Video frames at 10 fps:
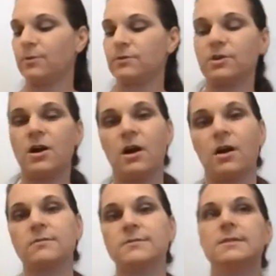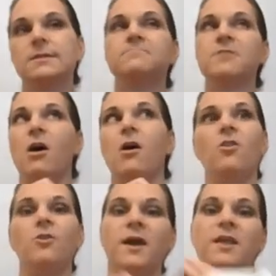word cards all
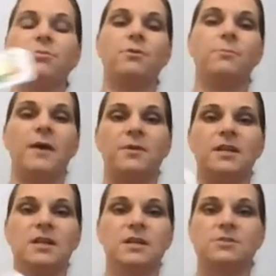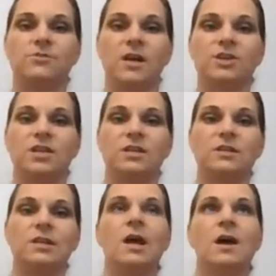the way through my reading instruction
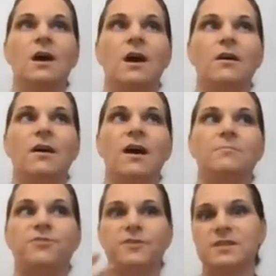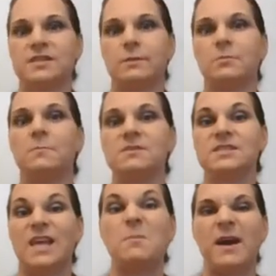for the same
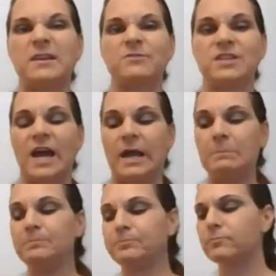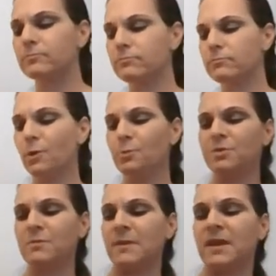amount of time. With
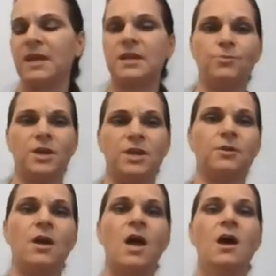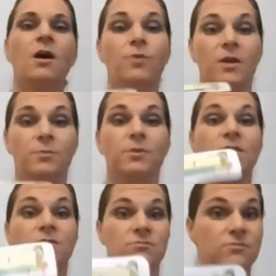my beginning reader, we would
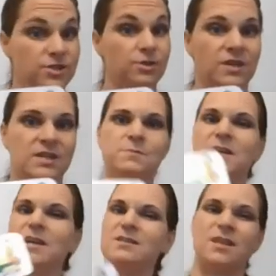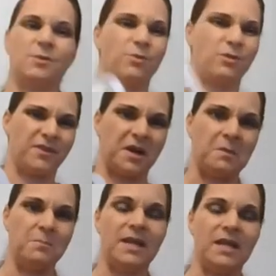do these because there weren't very
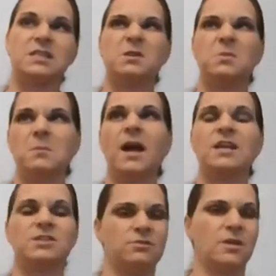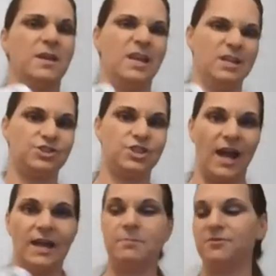many. So we might do them each
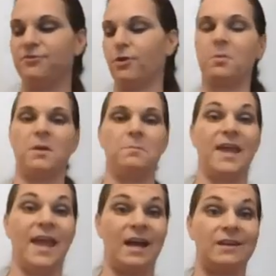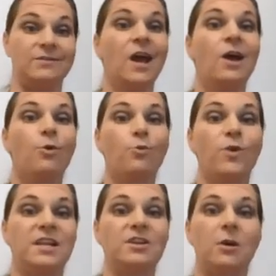night before we began
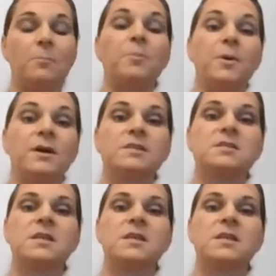reading our books.